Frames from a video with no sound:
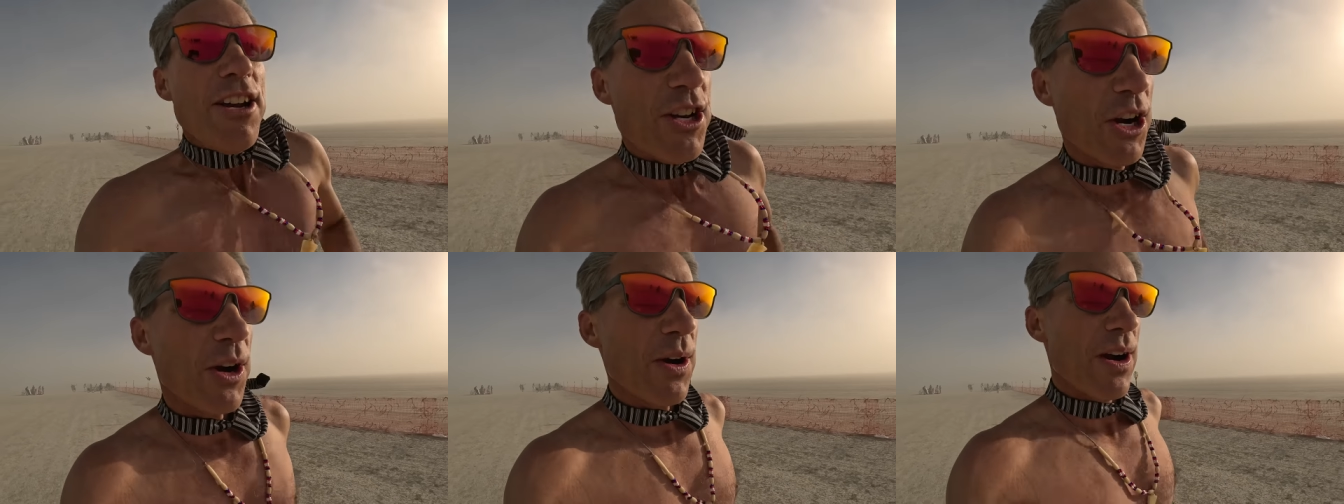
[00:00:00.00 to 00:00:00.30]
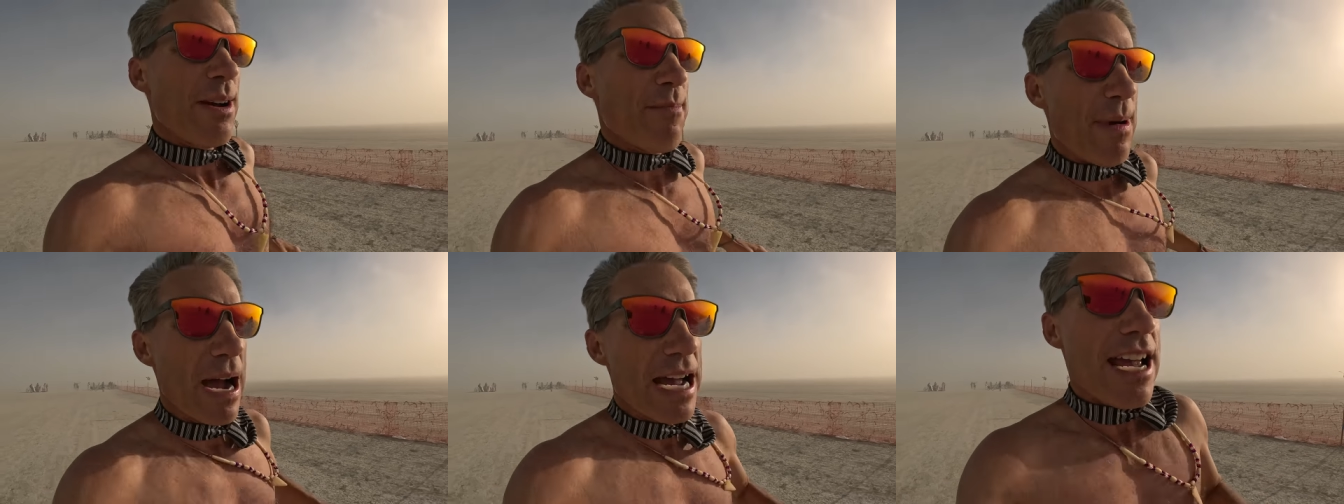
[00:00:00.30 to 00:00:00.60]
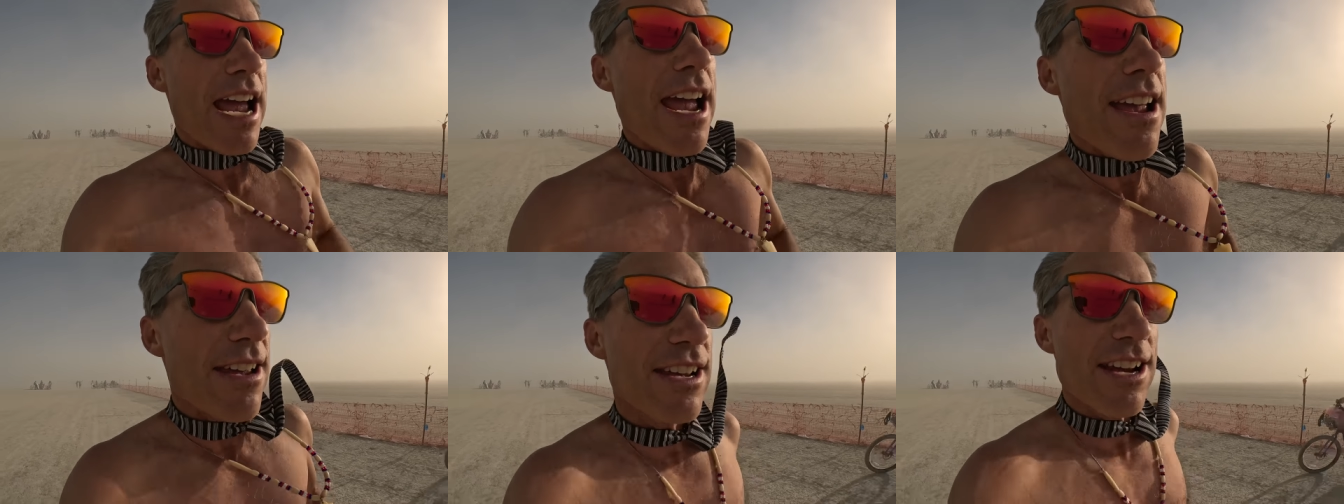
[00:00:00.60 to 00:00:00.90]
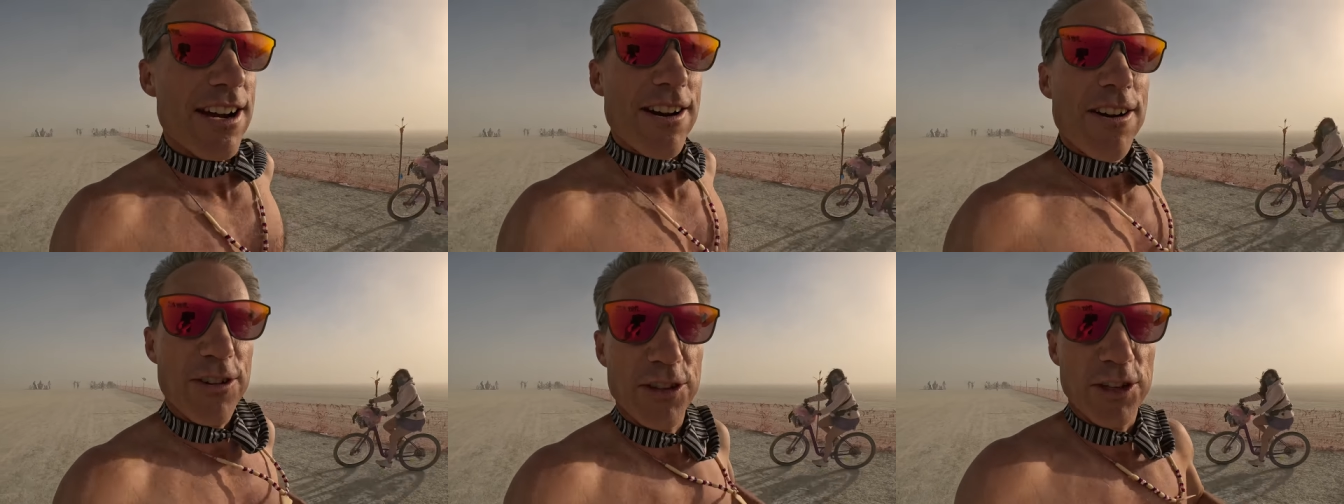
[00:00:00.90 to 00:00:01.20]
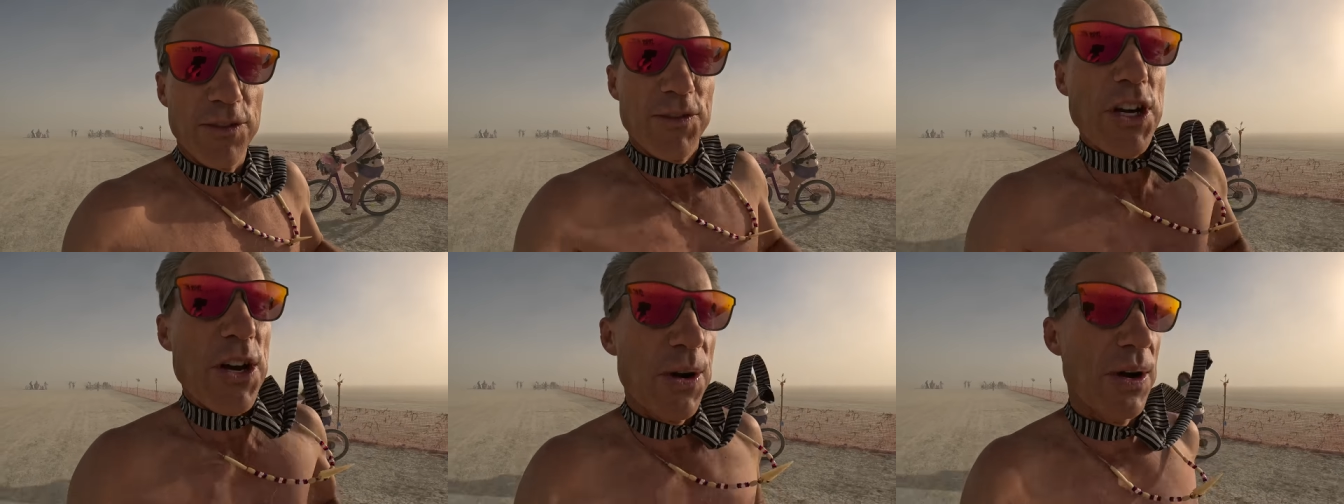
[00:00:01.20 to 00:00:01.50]
during my eight
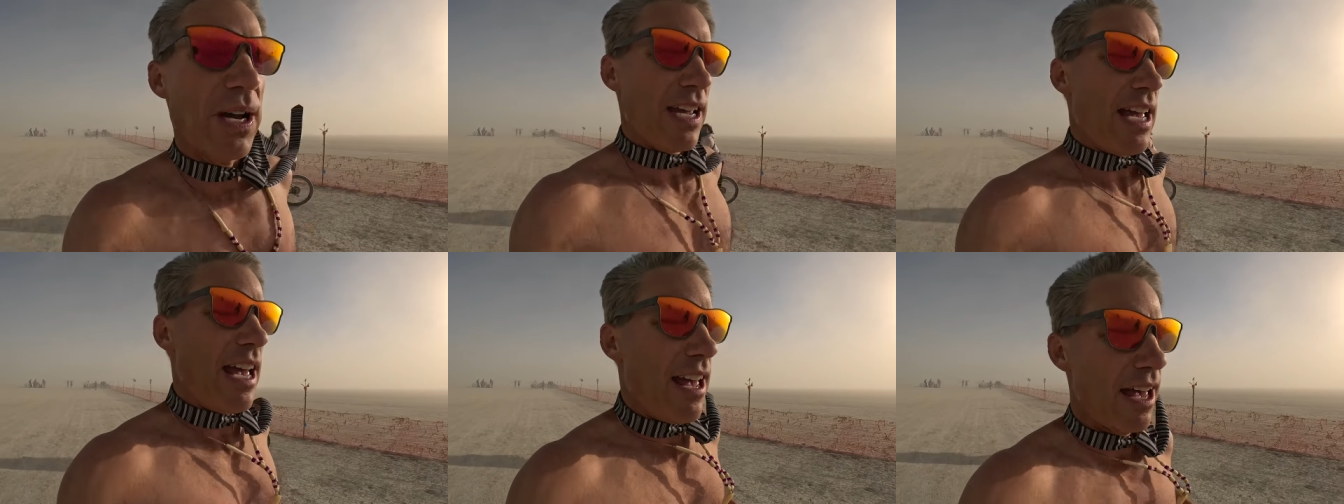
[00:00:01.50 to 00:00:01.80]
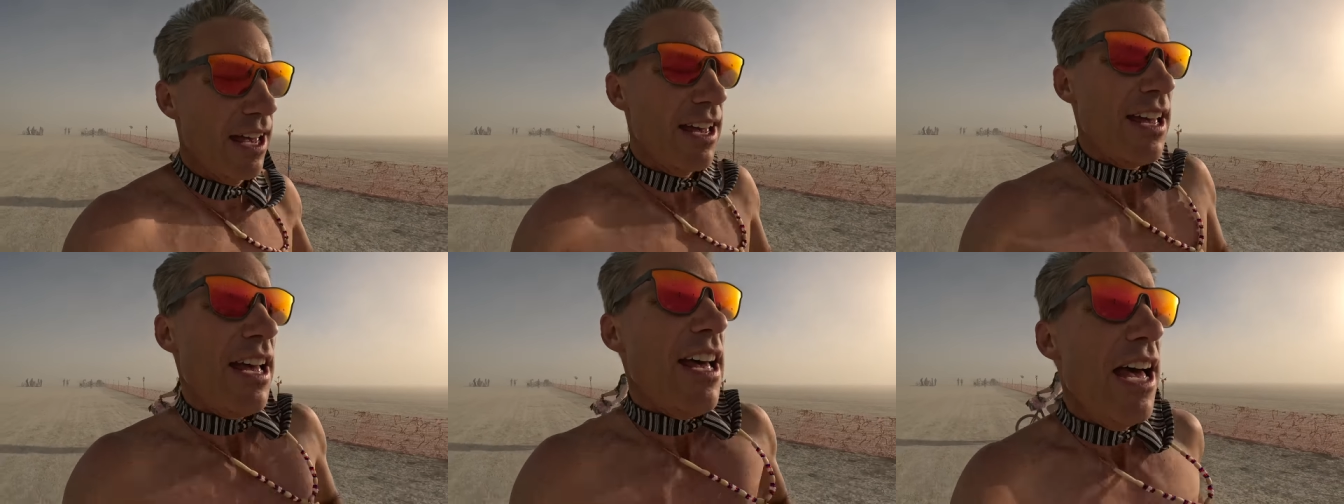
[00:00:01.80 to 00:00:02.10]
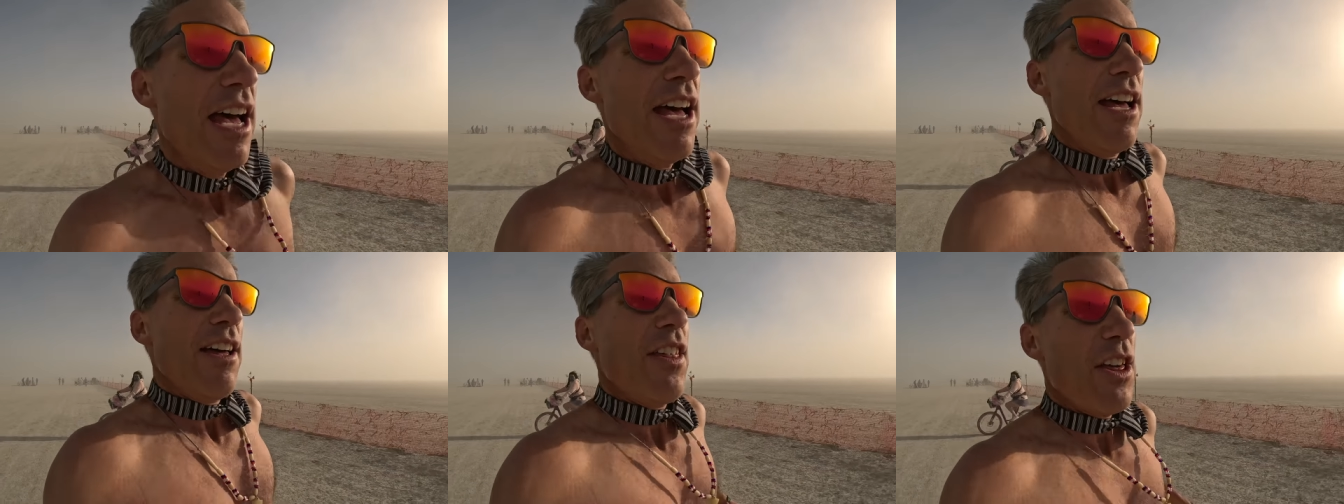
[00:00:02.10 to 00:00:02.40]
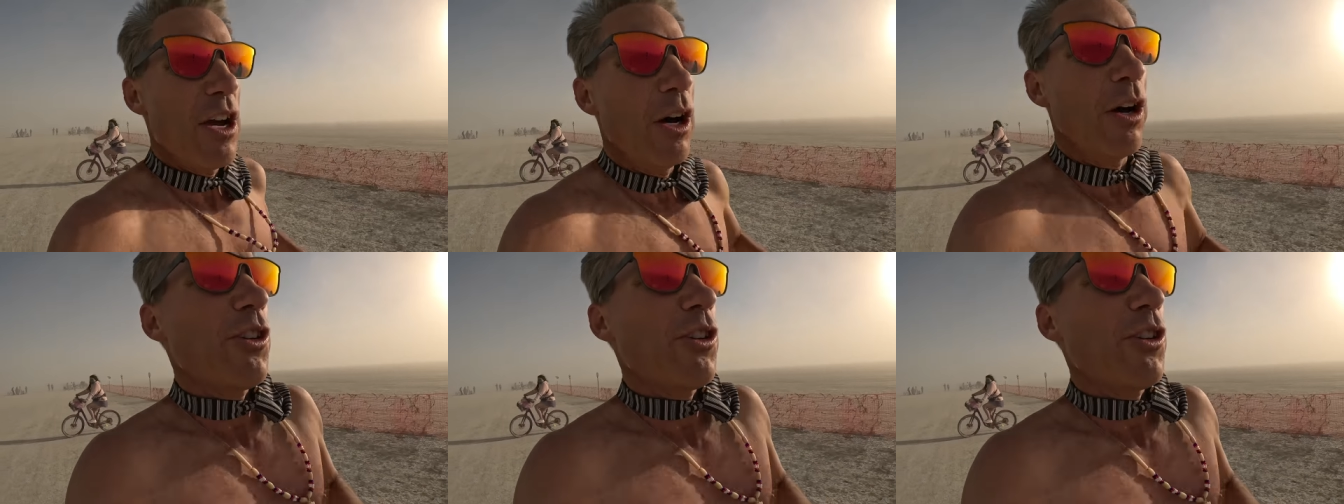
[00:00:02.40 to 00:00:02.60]
years of doing the